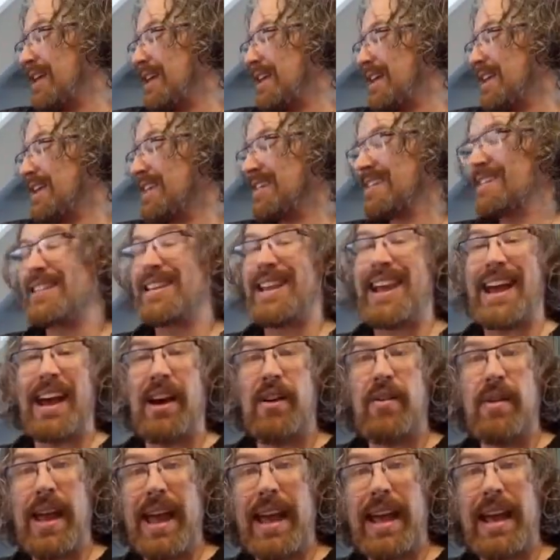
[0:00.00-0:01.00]
is
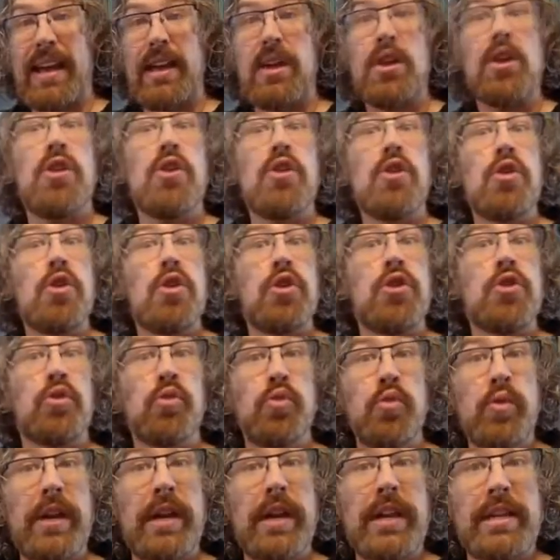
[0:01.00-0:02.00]
now a
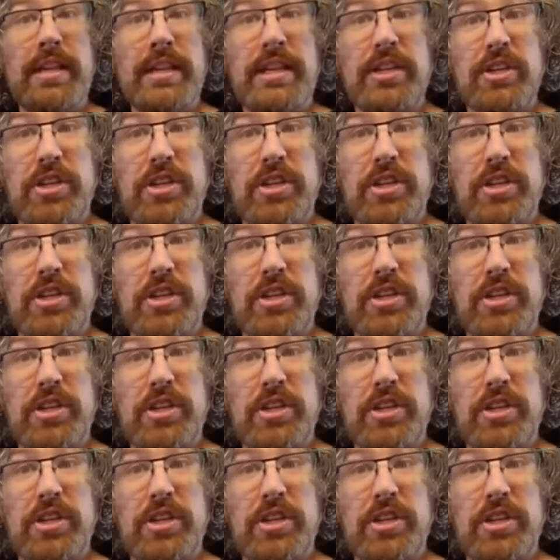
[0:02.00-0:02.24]
3D